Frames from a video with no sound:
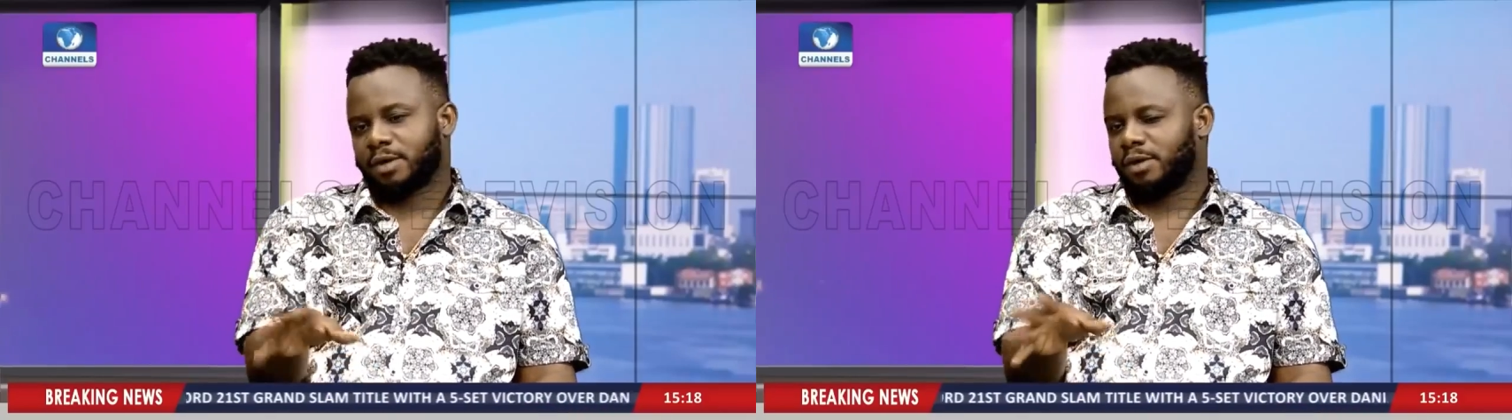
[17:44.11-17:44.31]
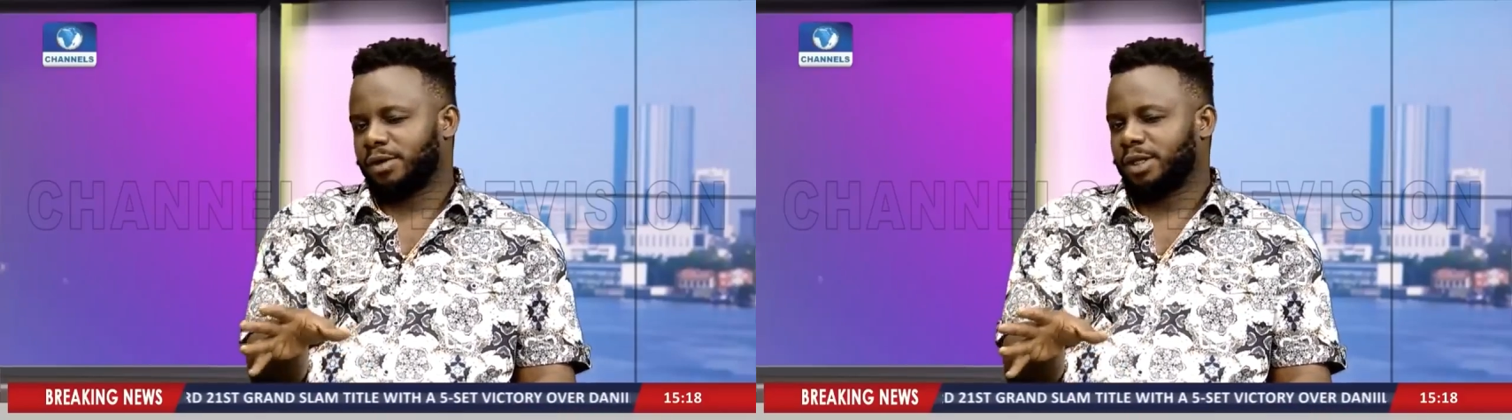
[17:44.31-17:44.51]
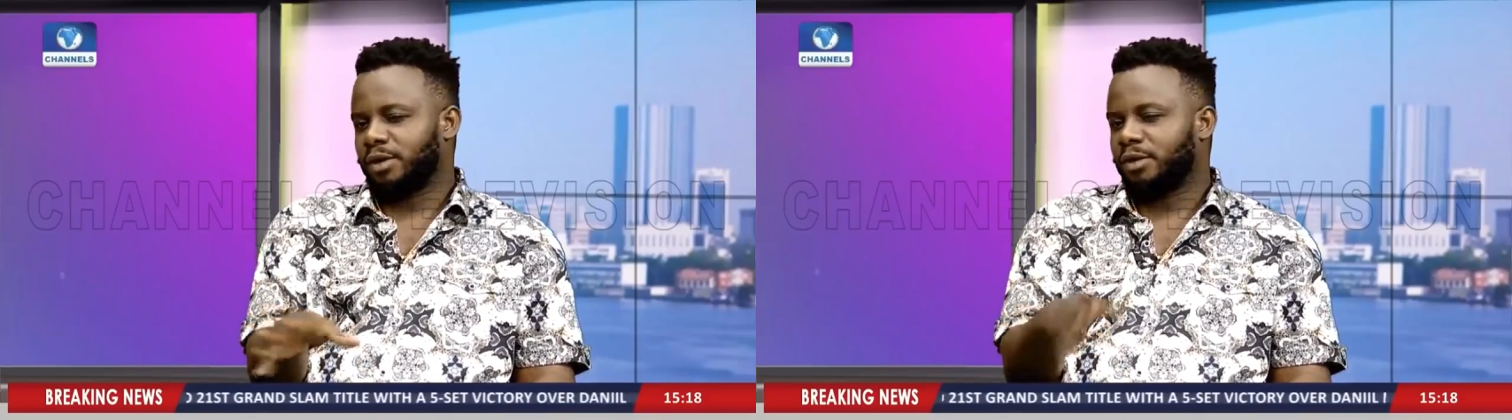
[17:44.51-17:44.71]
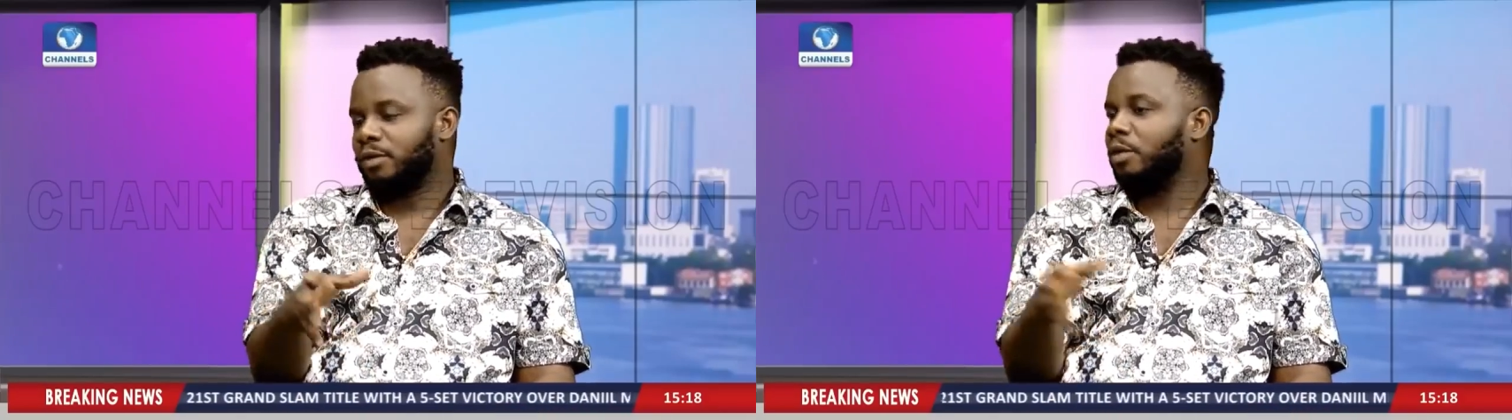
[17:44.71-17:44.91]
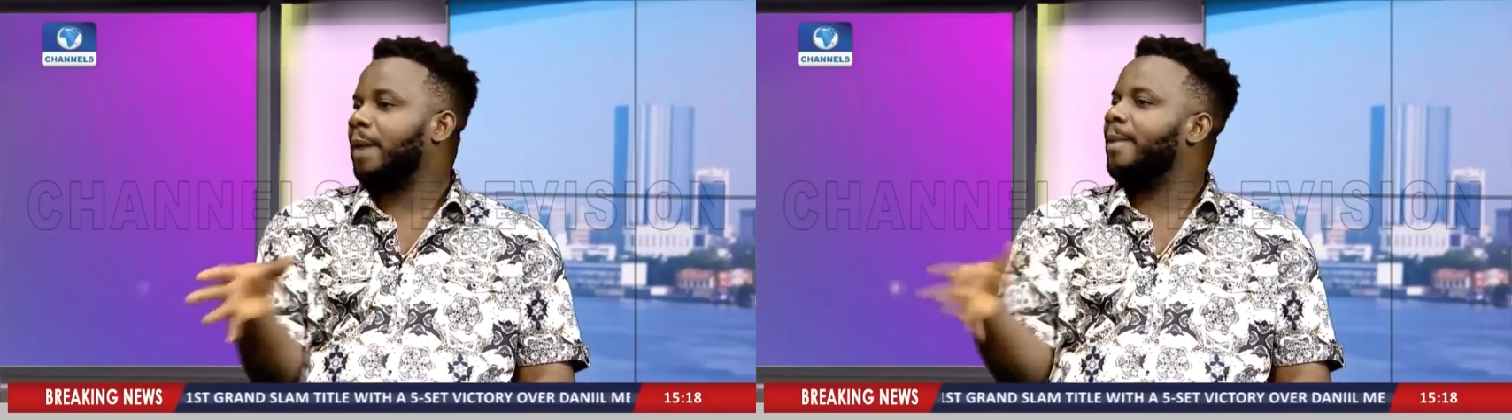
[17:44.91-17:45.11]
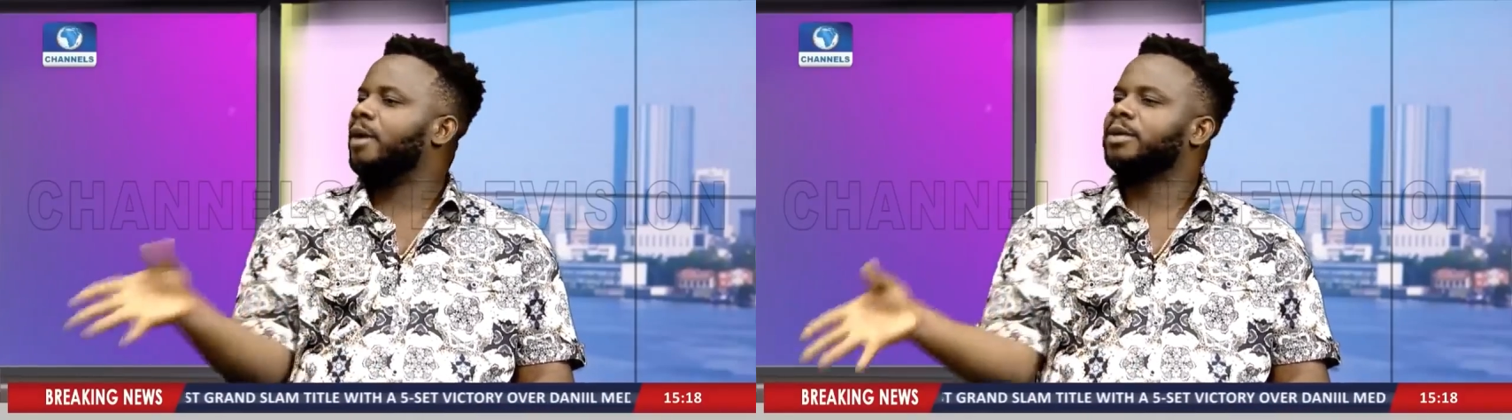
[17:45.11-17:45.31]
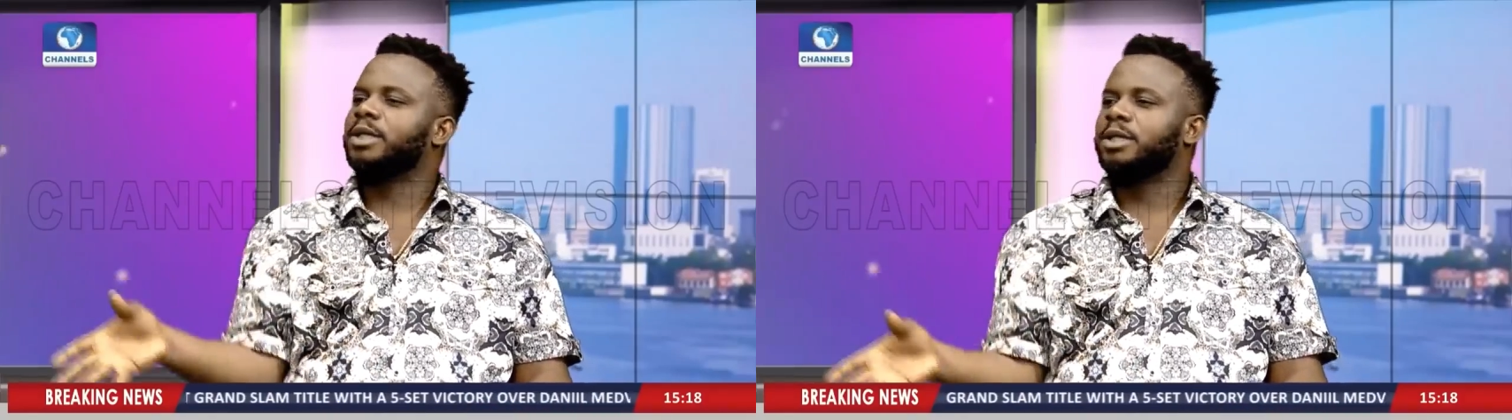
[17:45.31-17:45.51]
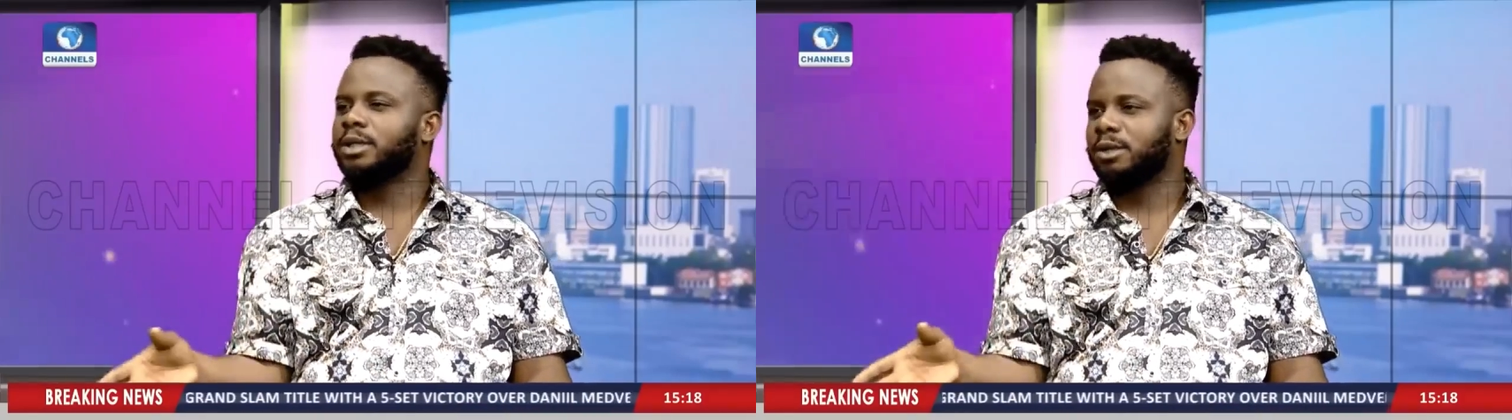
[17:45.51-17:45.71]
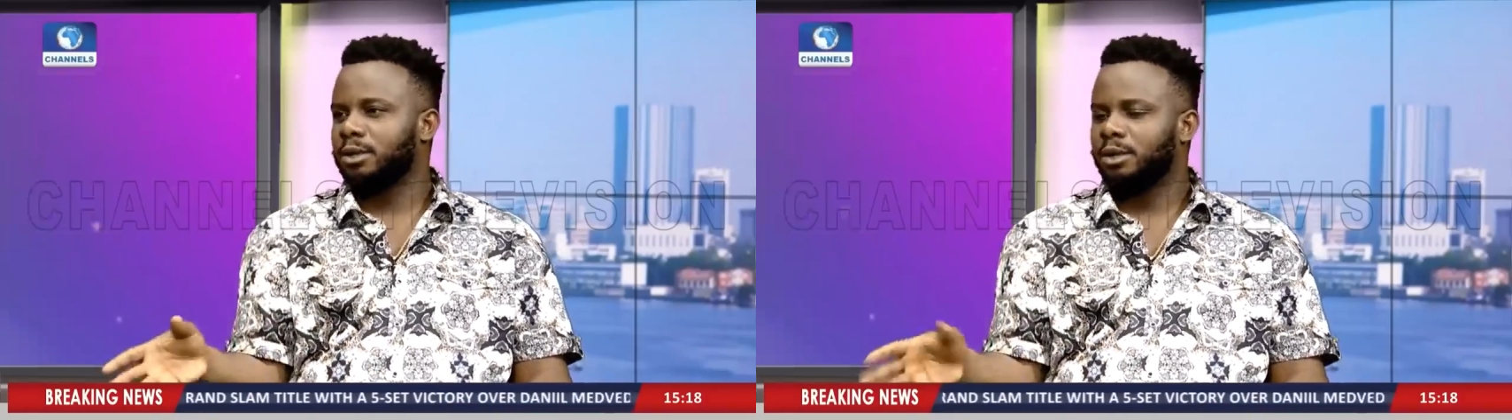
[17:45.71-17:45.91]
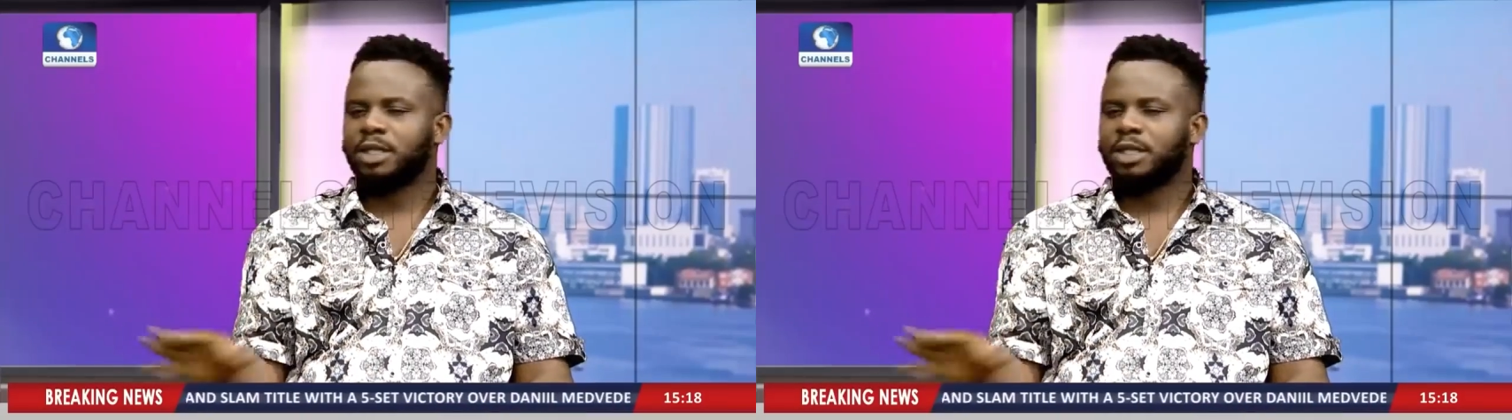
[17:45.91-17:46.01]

this country don't know about it